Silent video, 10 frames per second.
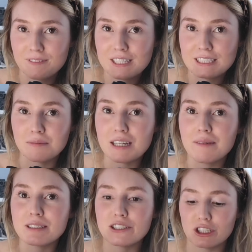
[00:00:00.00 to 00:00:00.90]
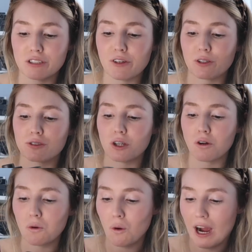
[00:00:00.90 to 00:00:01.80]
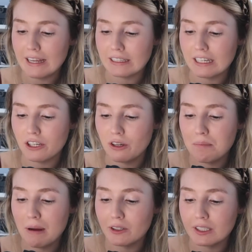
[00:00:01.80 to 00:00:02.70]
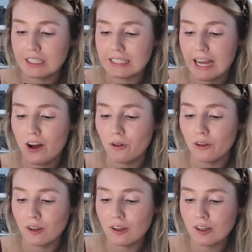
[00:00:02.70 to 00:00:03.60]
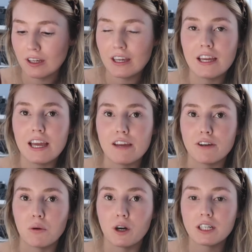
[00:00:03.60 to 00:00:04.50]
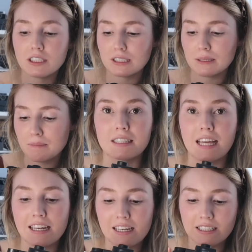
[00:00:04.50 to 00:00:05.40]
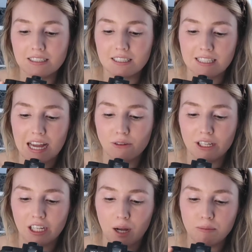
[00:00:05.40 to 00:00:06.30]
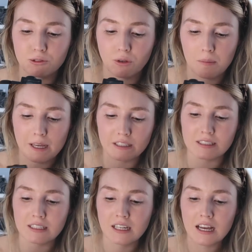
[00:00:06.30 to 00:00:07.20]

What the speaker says: Sometimes it just feels so quiet that you can barely tell if it worked, but that is the sound that comes from it.